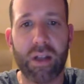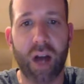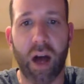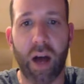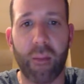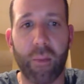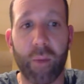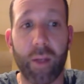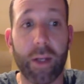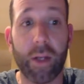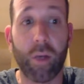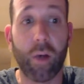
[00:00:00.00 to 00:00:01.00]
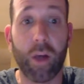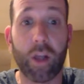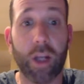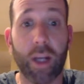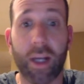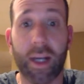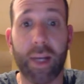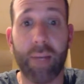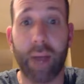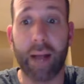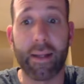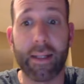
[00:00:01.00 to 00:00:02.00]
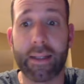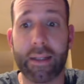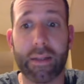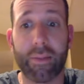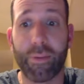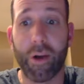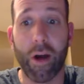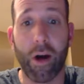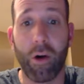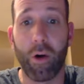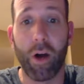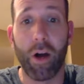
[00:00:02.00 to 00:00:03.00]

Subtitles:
really crush it in My Lead System Pro.